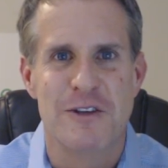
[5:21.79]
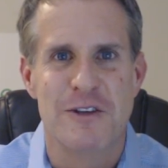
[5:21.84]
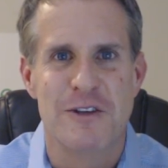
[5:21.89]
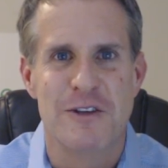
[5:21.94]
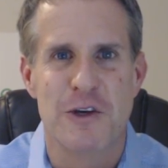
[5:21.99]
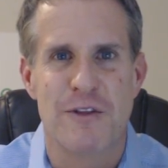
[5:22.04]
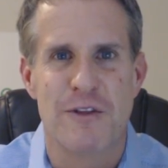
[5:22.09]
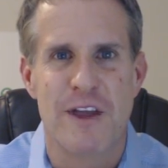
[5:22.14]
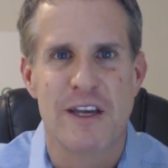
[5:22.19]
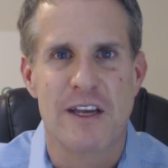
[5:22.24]

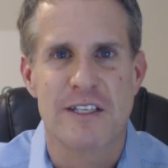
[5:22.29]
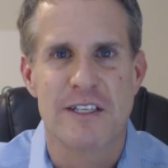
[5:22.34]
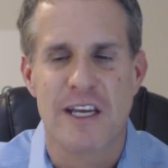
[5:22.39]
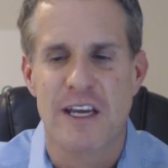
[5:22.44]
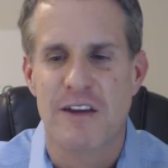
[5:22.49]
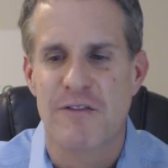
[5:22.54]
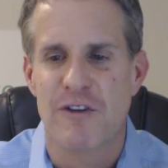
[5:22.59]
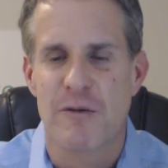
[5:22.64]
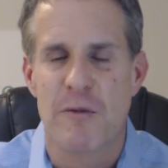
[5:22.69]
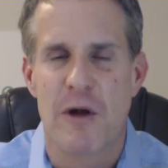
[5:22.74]
So thanks
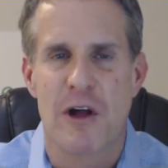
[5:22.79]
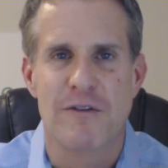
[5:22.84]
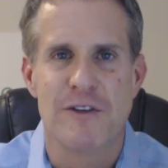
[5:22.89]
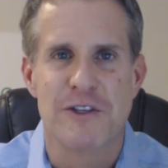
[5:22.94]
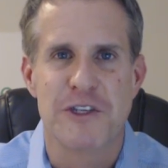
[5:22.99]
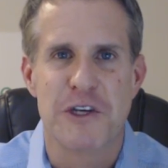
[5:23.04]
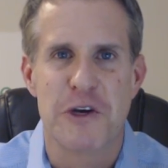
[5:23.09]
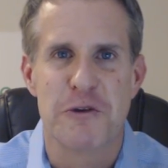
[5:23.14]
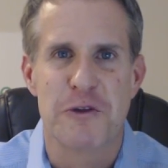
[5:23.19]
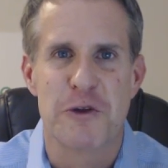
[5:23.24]
again from
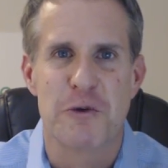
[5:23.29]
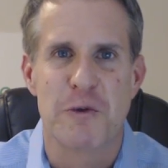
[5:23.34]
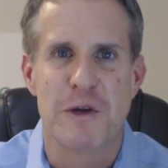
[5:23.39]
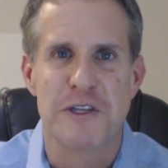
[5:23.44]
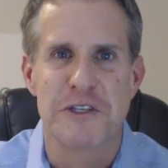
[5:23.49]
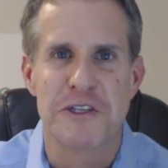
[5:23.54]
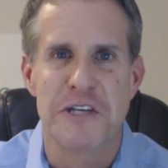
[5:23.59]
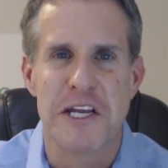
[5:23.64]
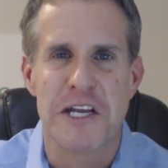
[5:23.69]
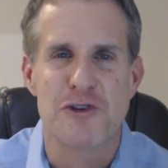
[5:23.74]
all of us here at
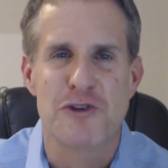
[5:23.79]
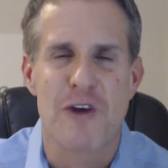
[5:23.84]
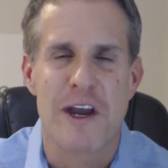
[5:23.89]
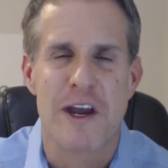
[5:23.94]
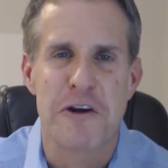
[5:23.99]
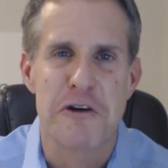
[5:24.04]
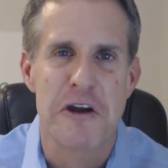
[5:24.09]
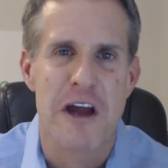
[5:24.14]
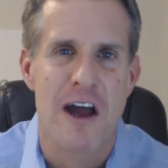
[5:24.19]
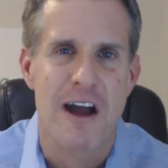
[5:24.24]

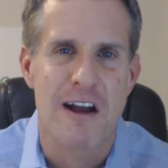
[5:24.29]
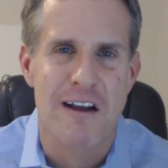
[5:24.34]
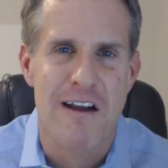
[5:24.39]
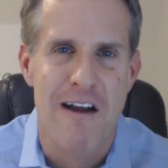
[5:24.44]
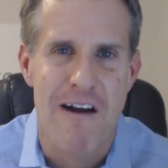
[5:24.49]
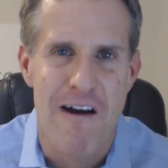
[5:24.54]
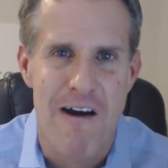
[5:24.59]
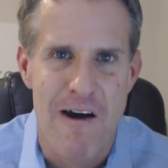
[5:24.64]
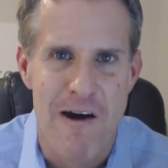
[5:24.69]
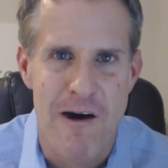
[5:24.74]

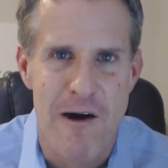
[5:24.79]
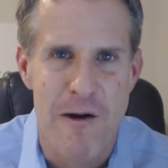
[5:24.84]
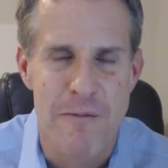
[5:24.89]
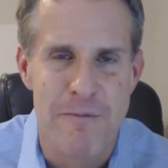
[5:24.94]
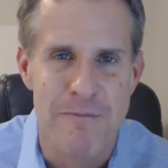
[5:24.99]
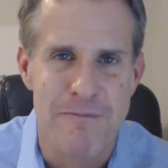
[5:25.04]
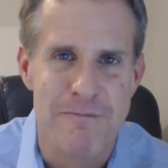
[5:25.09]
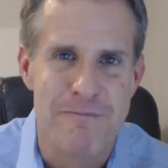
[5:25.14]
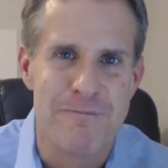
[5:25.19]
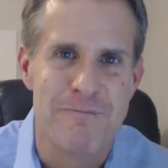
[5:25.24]

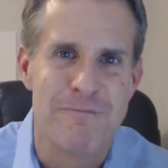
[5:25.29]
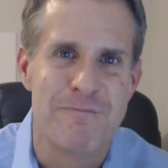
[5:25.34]
TheRealEstateTrainer.com.